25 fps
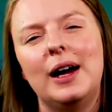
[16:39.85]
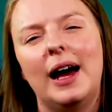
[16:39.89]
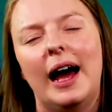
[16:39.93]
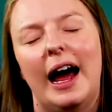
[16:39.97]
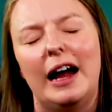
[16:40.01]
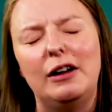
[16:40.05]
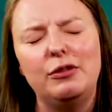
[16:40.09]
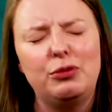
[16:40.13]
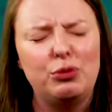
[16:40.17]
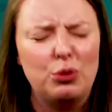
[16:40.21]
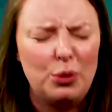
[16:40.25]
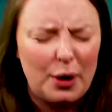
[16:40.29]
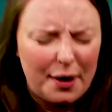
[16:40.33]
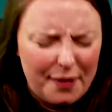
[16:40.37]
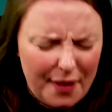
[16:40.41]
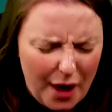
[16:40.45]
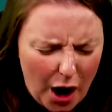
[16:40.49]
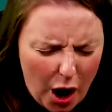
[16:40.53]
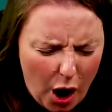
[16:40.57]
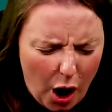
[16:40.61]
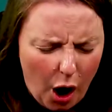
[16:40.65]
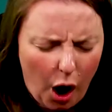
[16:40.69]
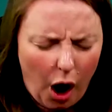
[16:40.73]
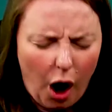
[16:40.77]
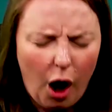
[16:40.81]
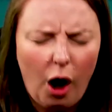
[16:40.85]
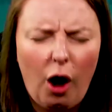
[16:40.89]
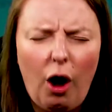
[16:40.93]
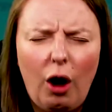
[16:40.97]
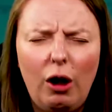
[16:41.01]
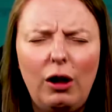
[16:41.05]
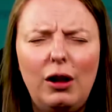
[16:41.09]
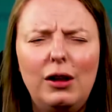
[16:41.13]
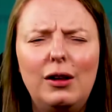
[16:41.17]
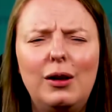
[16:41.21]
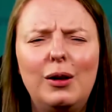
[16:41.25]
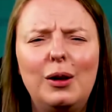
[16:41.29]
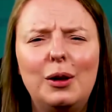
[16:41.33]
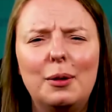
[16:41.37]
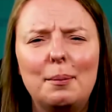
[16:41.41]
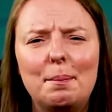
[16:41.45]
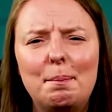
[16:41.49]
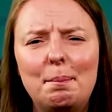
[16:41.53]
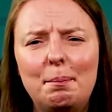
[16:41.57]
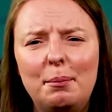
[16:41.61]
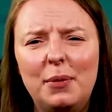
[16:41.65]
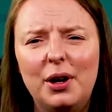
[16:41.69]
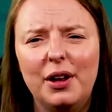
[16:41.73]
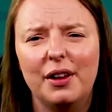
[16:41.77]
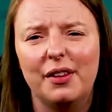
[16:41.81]
And throughout that whole
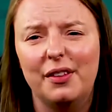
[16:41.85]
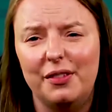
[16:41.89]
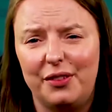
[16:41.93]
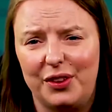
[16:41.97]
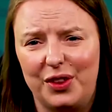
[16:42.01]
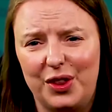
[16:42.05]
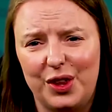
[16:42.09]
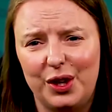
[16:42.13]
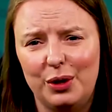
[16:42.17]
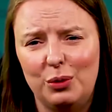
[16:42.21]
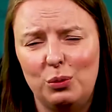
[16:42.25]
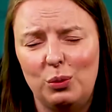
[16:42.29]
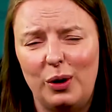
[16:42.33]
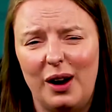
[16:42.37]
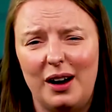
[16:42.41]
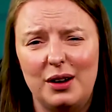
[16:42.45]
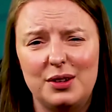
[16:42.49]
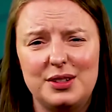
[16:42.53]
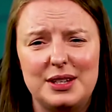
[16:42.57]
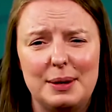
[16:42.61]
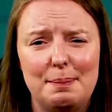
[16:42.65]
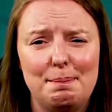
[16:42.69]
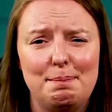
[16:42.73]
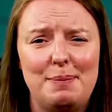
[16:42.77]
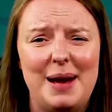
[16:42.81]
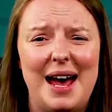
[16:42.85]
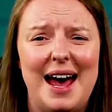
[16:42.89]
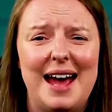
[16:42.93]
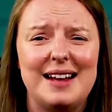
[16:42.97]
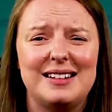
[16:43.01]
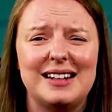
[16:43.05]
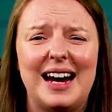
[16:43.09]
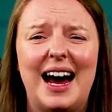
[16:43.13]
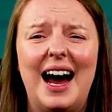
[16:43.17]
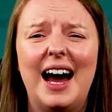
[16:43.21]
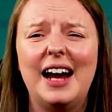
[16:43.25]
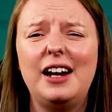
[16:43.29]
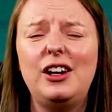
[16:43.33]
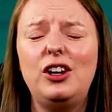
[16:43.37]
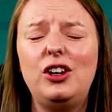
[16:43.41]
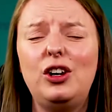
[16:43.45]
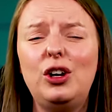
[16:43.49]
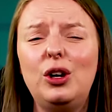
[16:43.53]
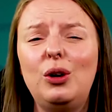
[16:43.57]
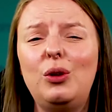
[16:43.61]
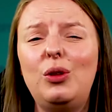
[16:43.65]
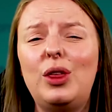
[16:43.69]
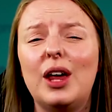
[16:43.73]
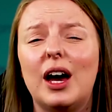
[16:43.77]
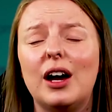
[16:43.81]
month where I was in bed, I
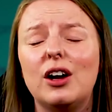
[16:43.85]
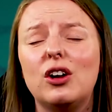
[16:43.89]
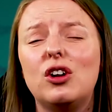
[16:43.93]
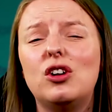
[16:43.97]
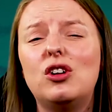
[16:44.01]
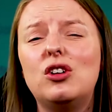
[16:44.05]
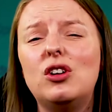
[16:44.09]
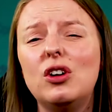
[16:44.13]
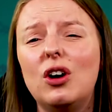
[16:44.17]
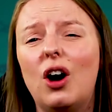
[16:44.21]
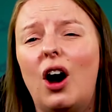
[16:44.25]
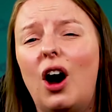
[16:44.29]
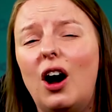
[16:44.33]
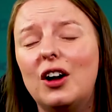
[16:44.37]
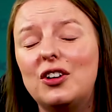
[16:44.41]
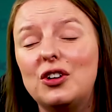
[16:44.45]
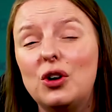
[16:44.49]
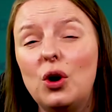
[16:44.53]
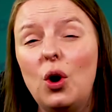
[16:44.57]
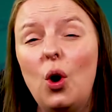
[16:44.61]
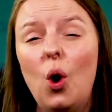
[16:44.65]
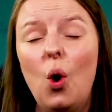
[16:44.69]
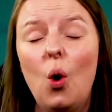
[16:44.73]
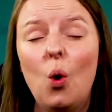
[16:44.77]
knew that God